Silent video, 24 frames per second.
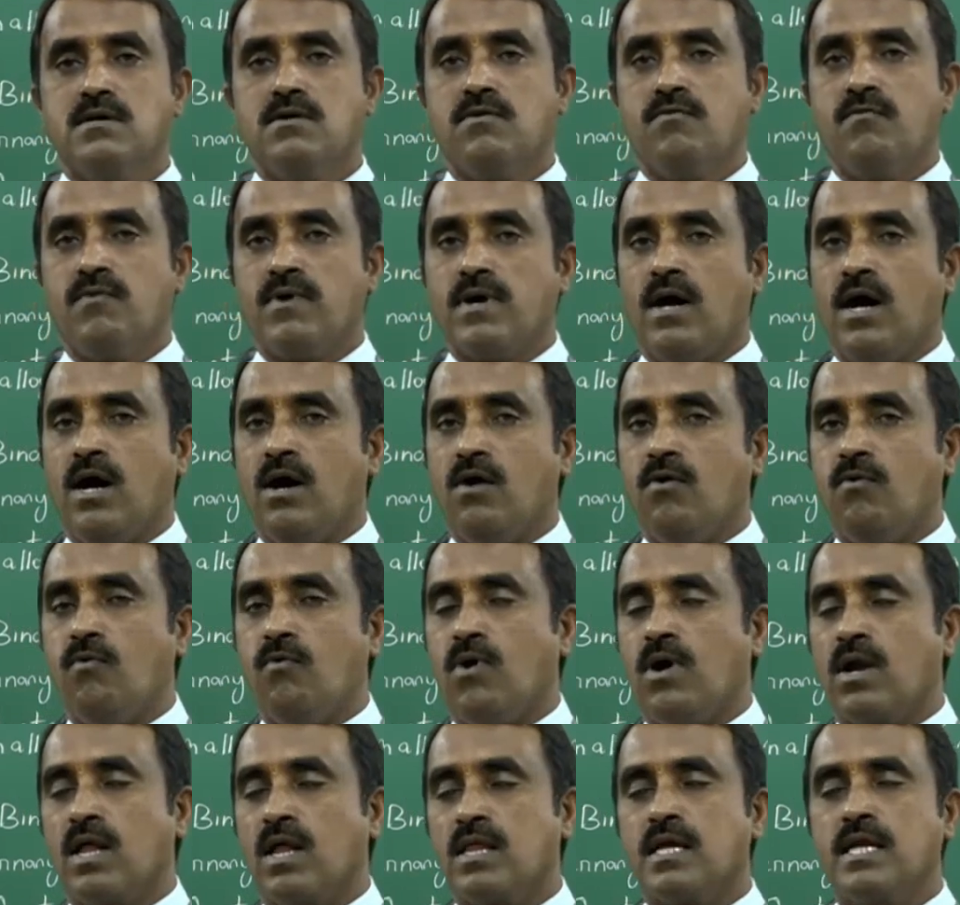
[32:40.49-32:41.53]

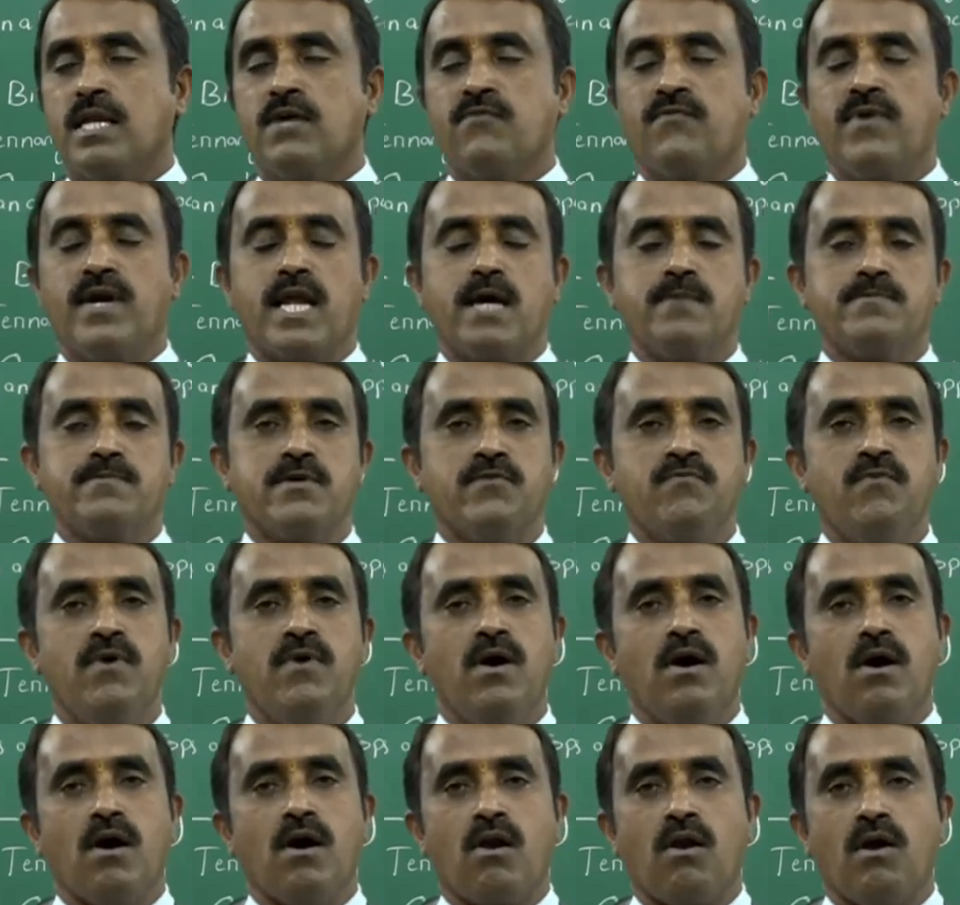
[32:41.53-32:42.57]
What are the different types of
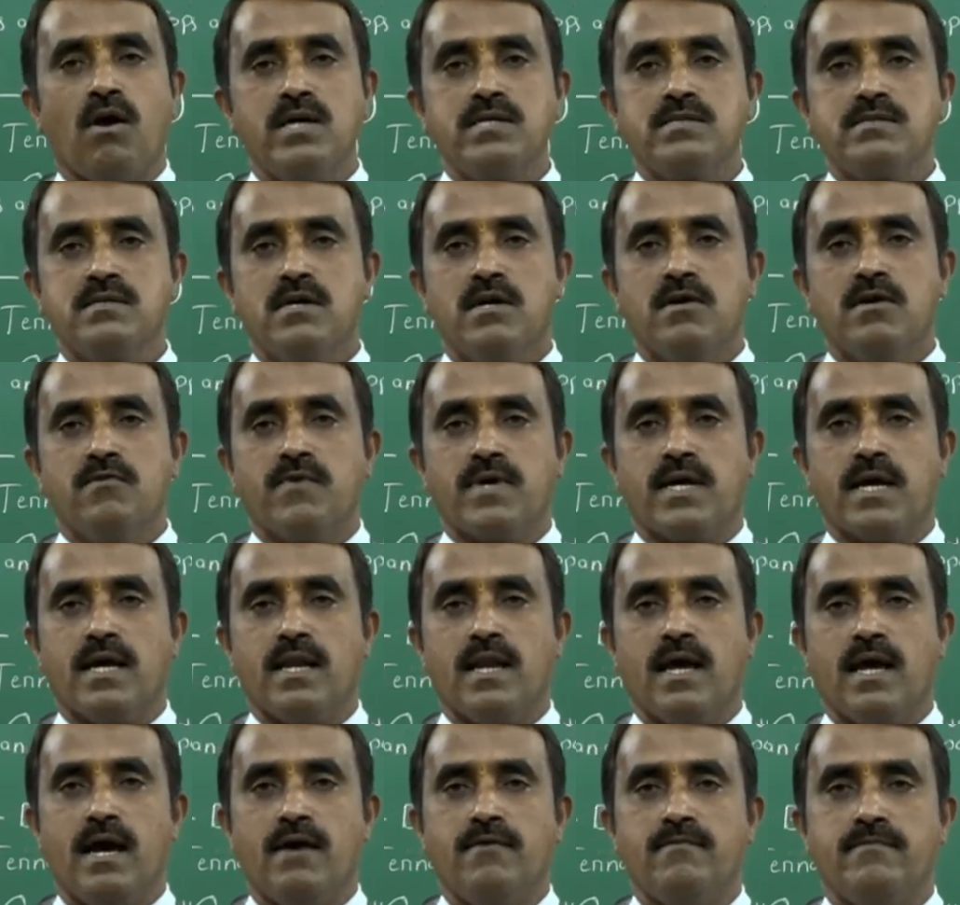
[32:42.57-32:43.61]
alloys we can
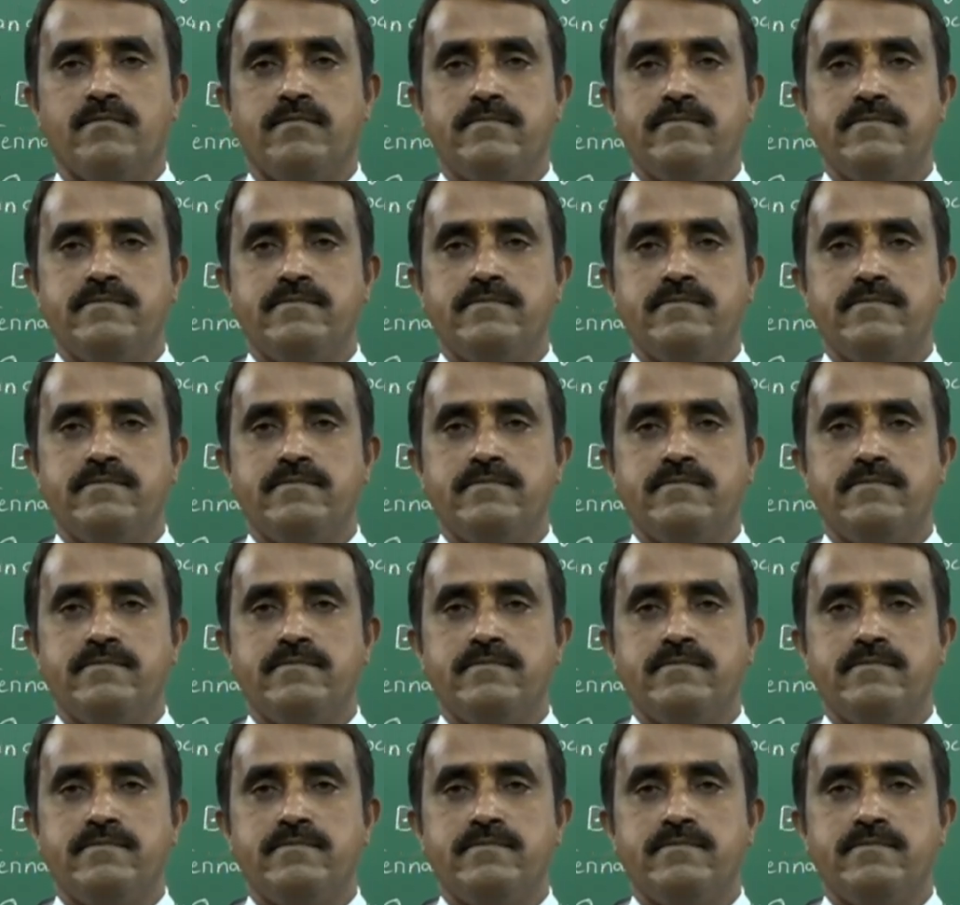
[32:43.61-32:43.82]
have.